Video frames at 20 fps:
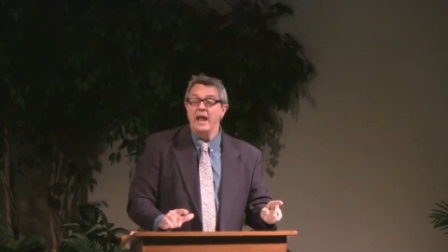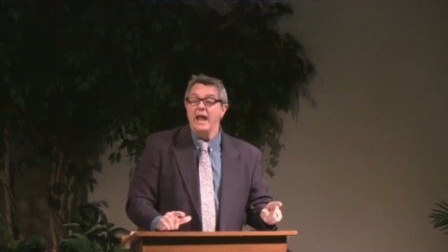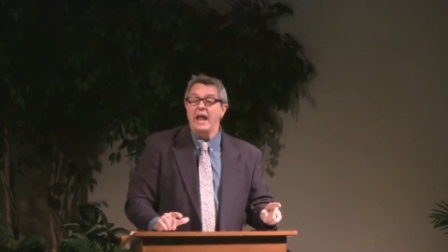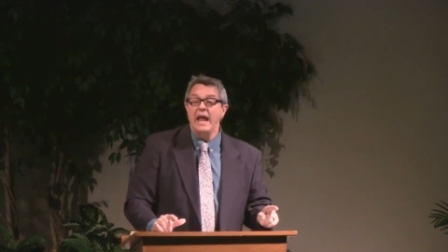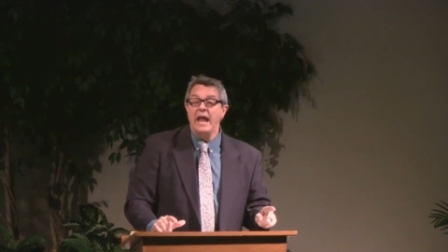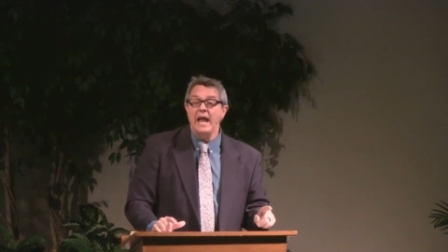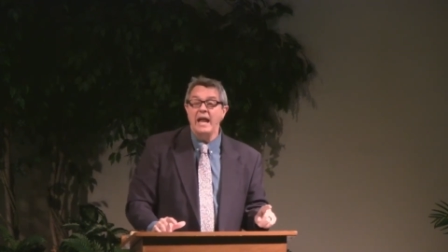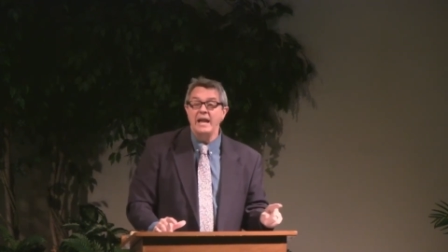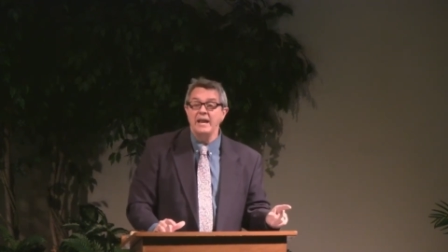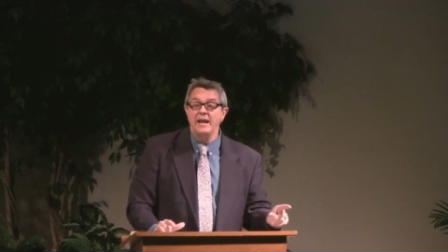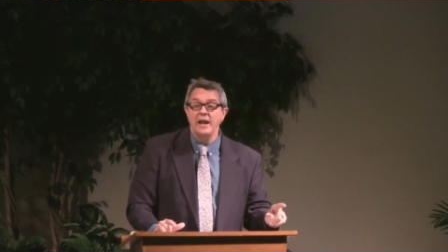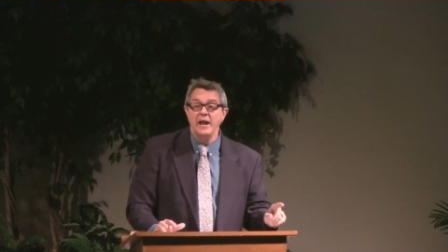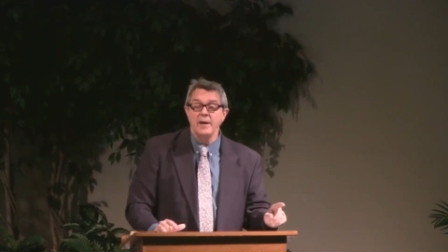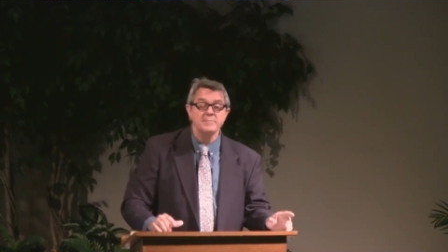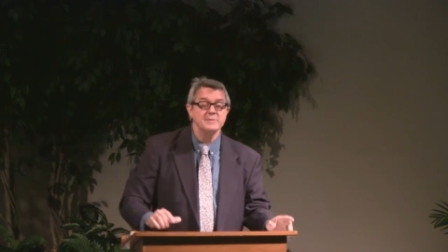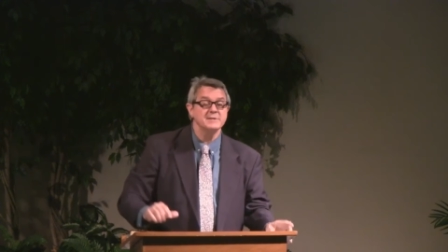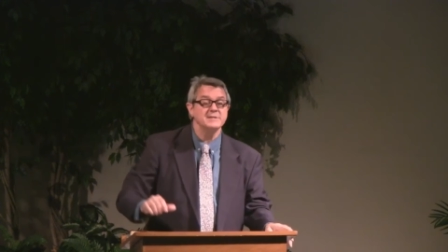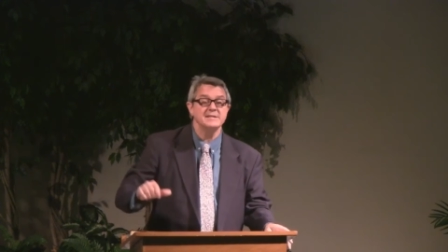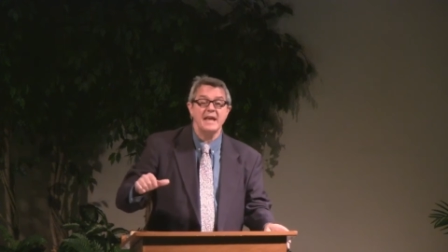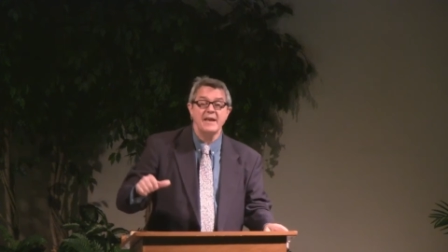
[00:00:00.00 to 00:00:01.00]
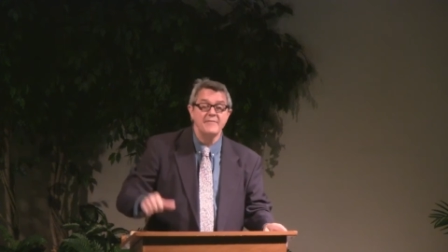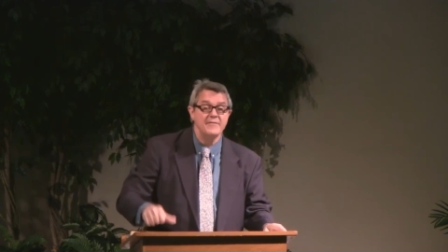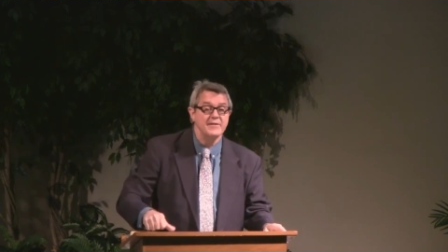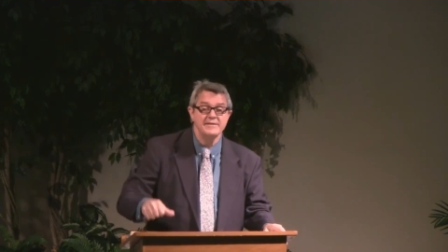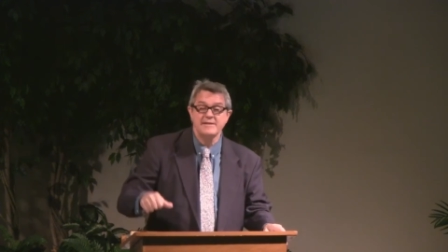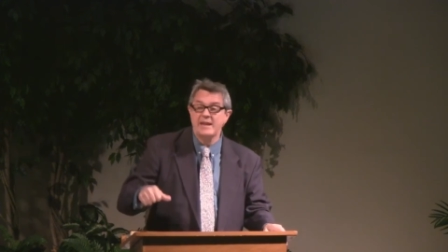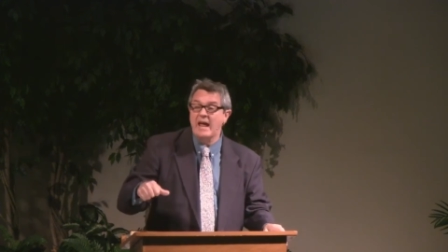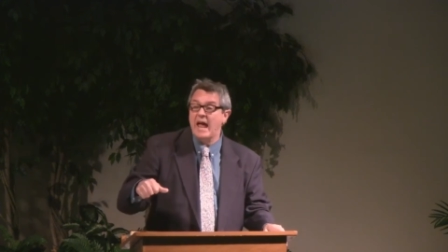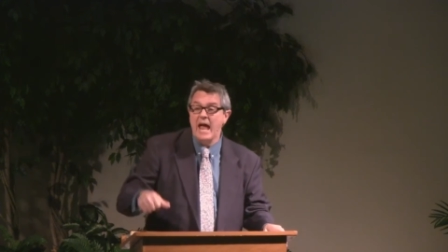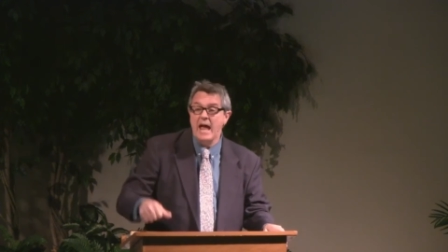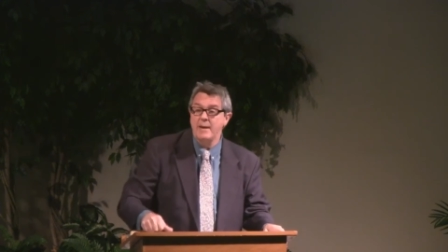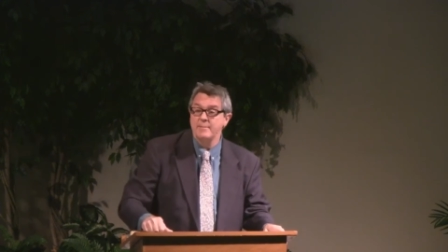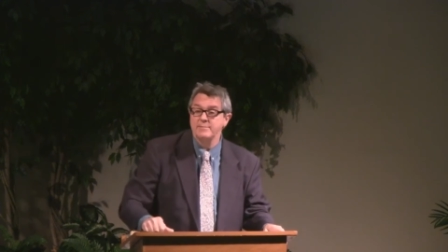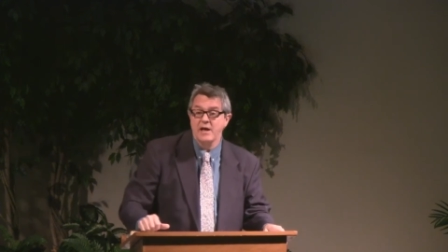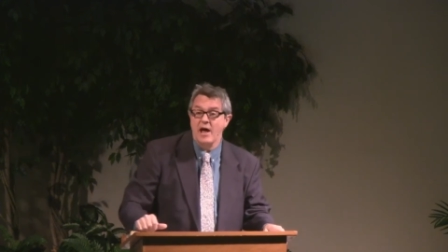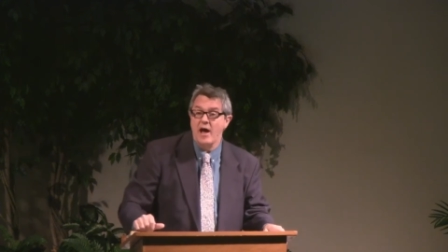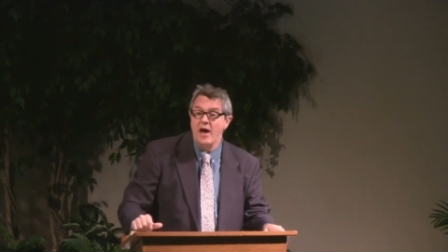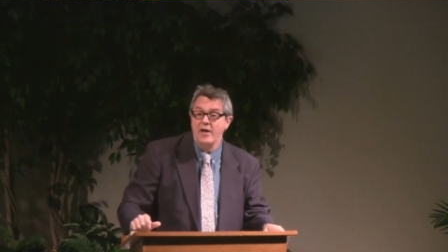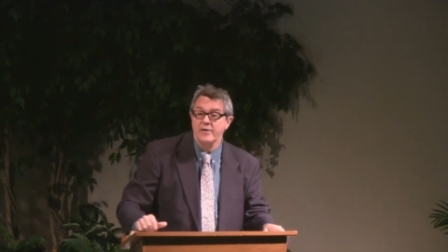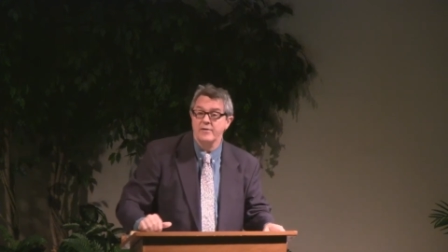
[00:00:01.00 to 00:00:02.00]
heated up seven
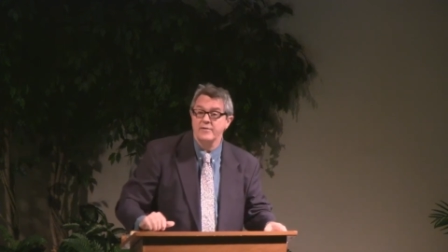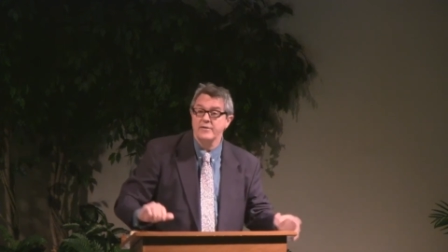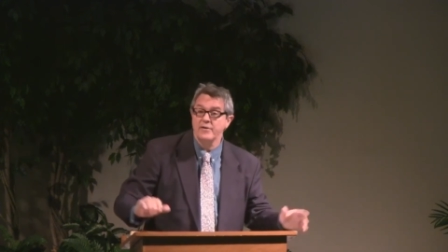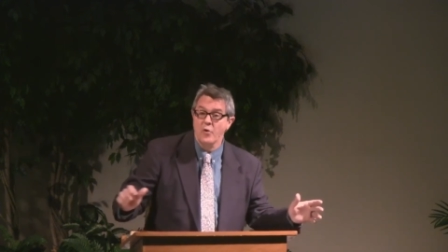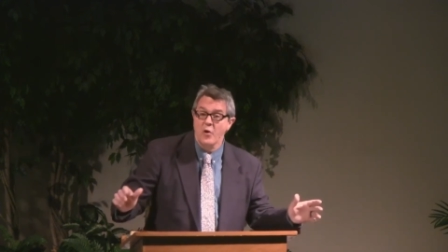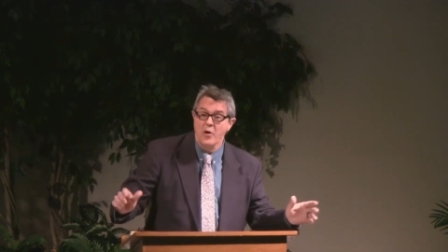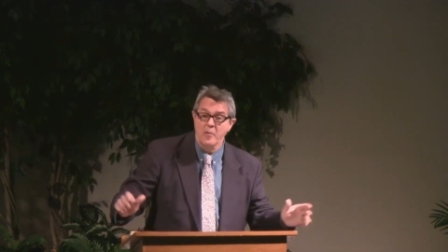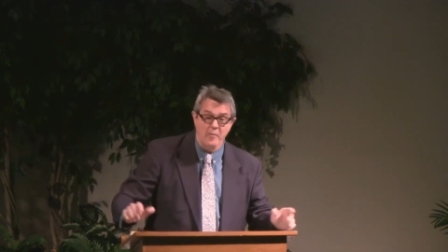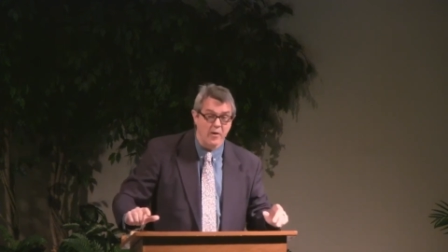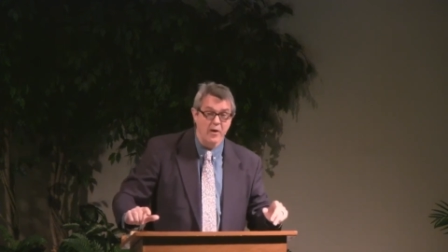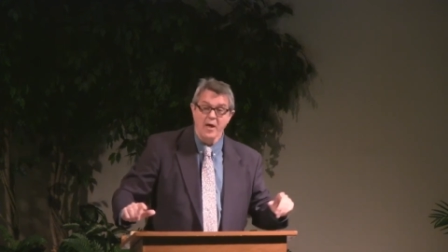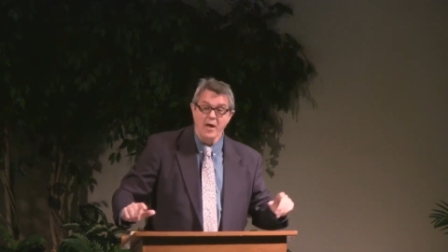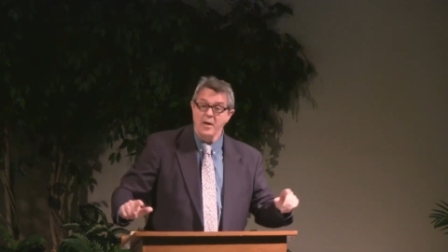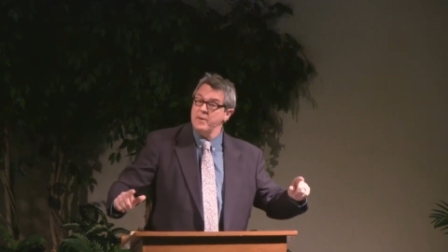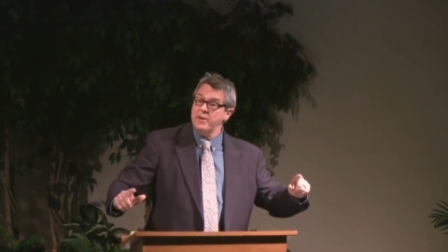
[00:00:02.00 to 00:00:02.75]
times hotter than normal